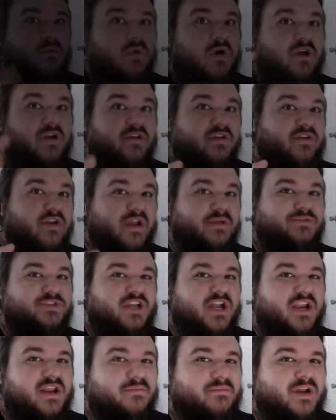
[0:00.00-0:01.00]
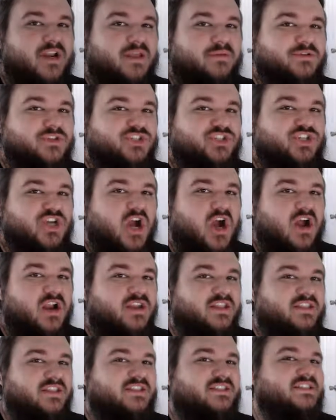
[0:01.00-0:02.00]
Welcome Grab Shiny, my name is
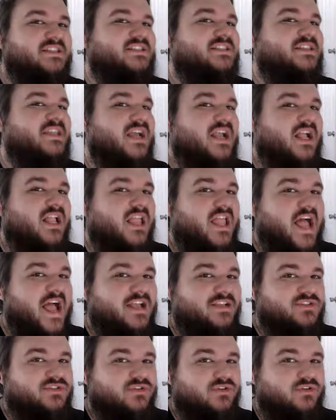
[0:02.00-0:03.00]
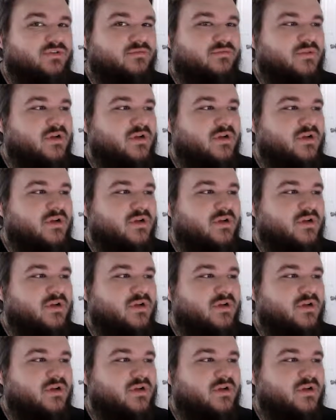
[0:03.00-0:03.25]
John and this is The Classroom.